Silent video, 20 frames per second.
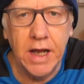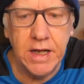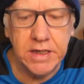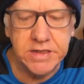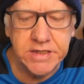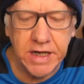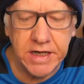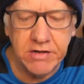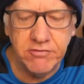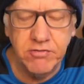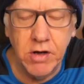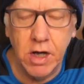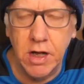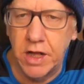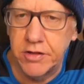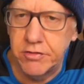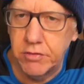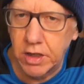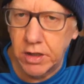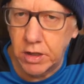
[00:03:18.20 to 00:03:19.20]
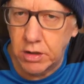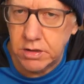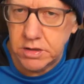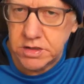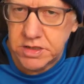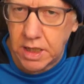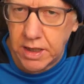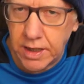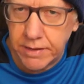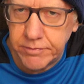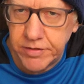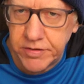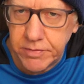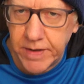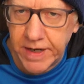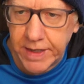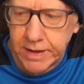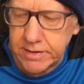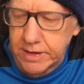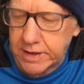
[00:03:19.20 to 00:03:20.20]
take rather a long time to
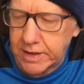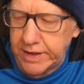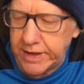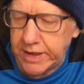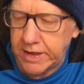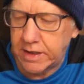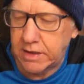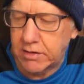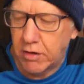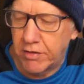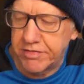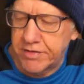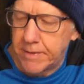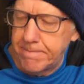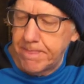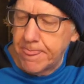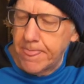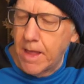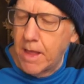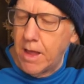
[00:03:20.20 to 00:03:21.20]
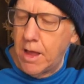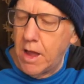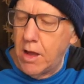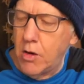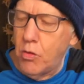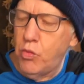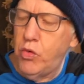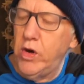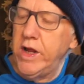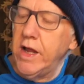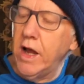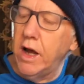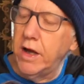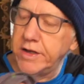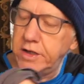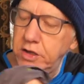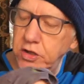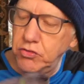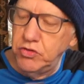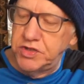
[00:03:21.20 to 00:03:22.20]
make the cleaning cloth. We are
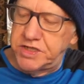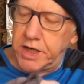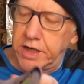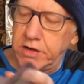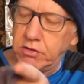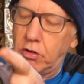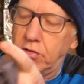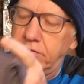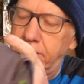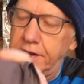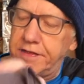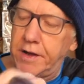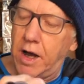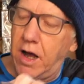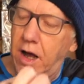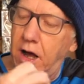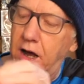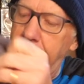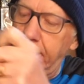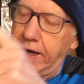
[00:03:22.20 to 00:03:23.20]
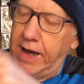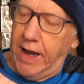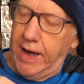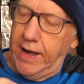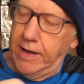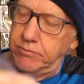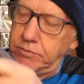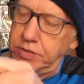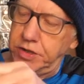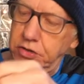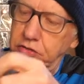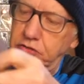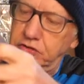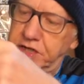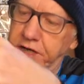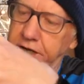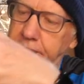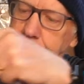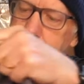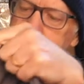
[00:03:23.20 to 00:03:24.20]
using, or rather I am
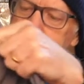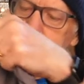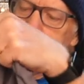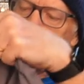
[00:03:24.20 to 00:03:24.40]
using,